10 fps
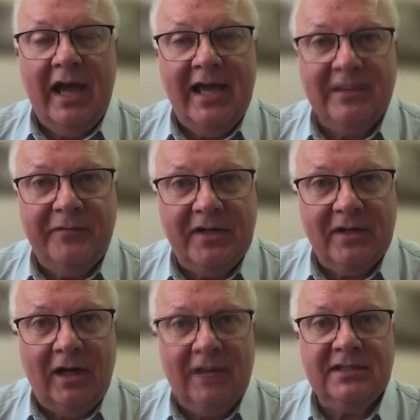As
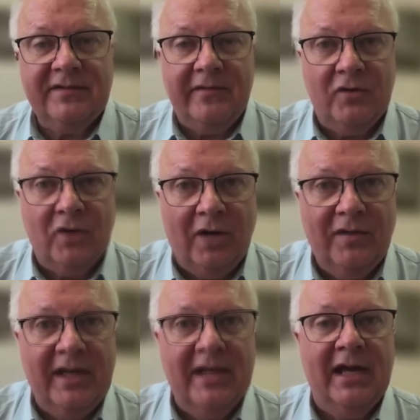Afrikaners, they've
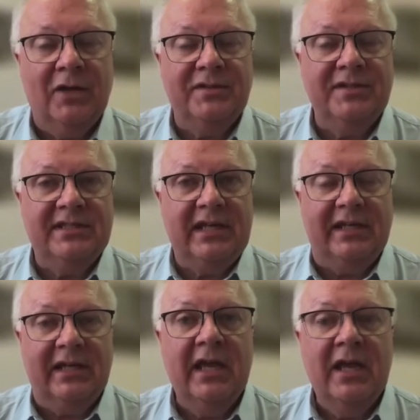gone there now to
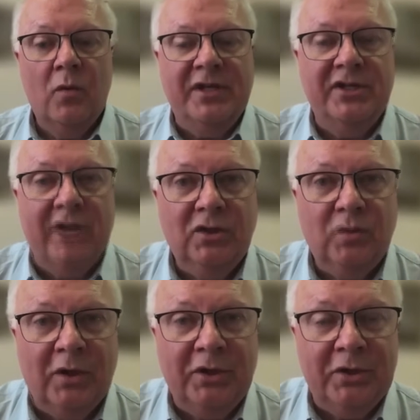say, we
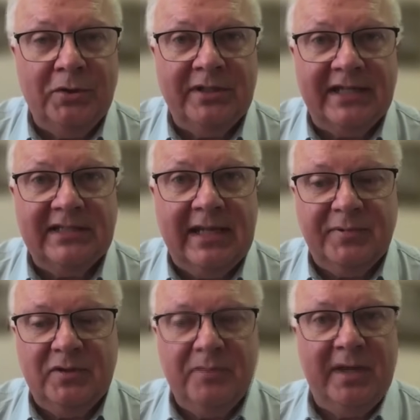don't want you to take
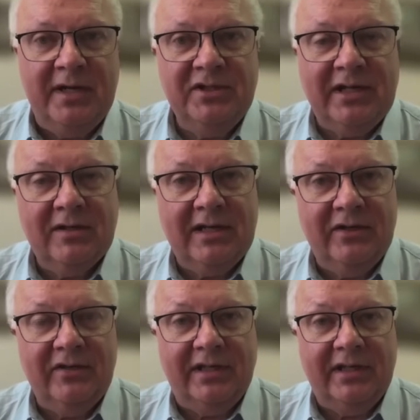steps to punish our
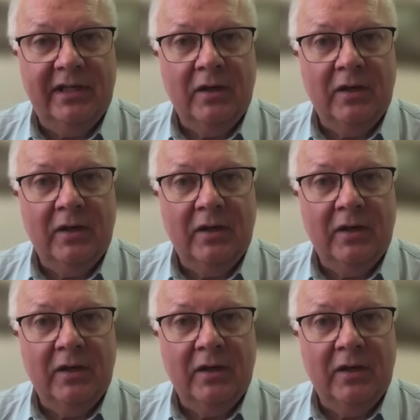country.